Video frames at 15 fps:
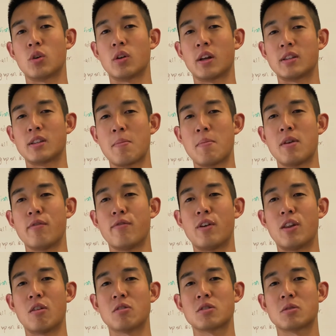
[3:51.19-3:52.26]
like 10-minute
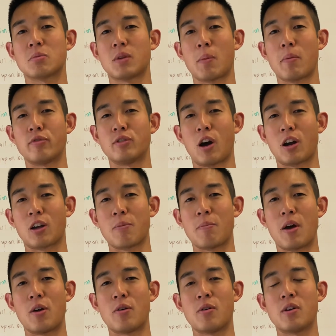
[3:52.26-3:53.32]
videos, some type of
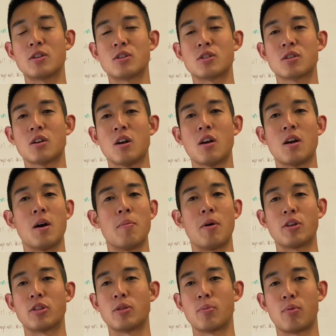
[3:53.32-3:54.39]
documentary just
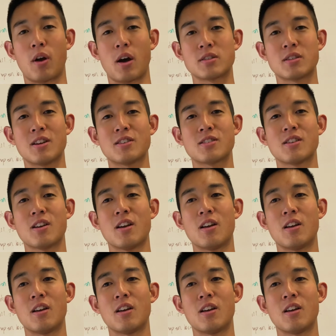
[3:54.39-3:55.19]
about the process.